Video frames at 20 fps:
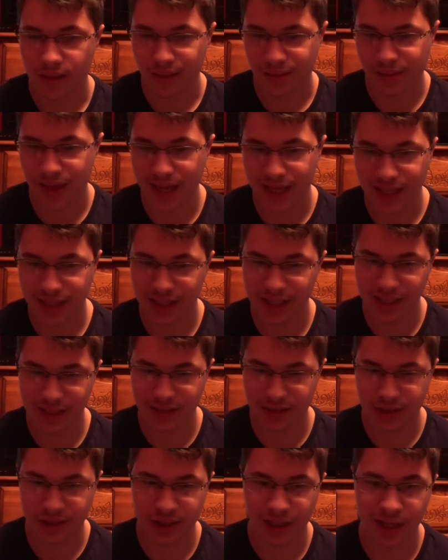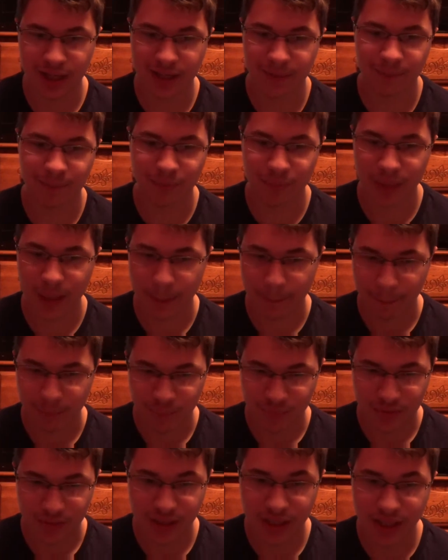they each
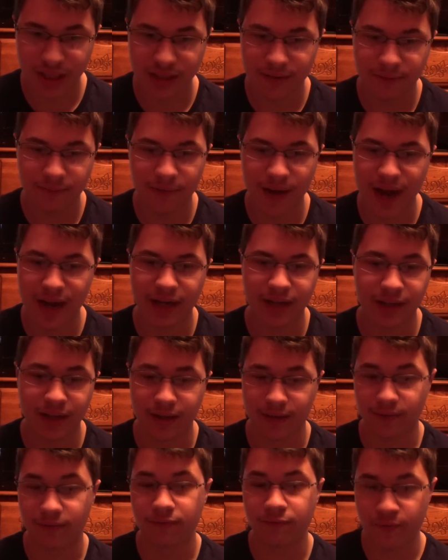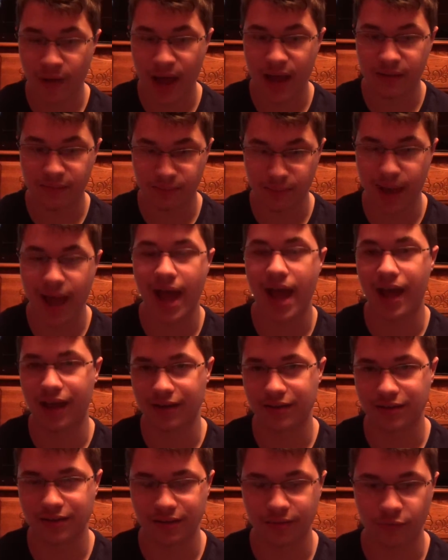need to find 5
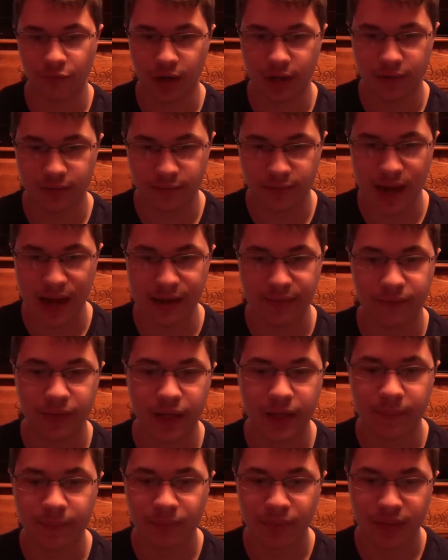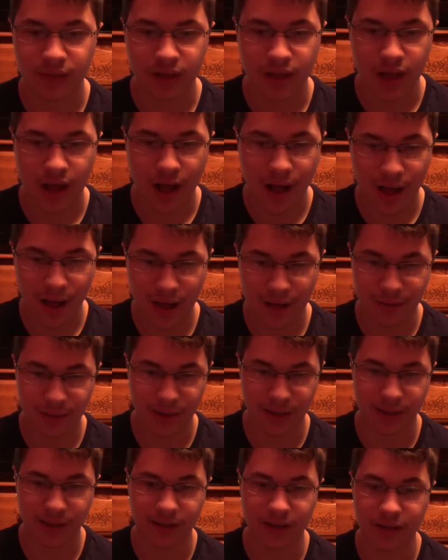masks. Well, 5
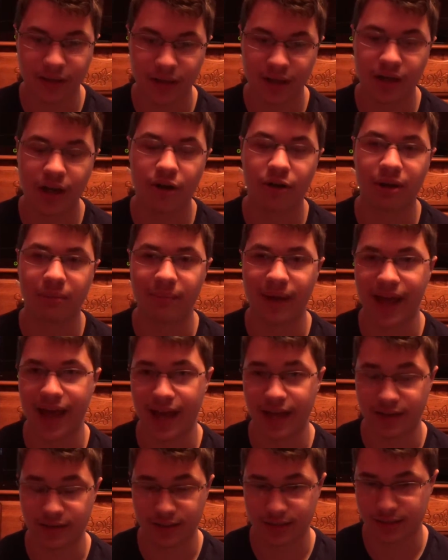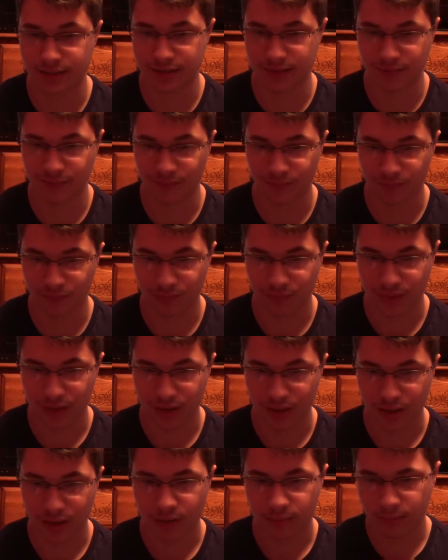other Kanoi masks.
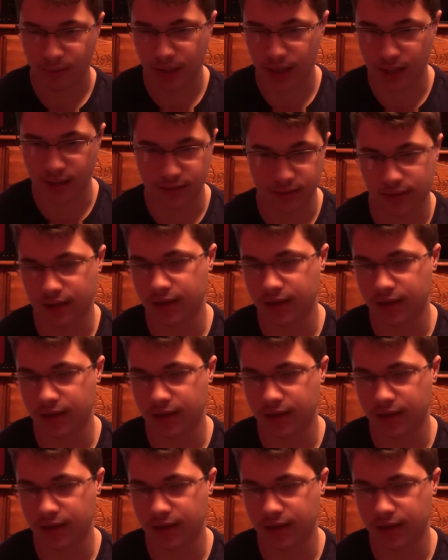Because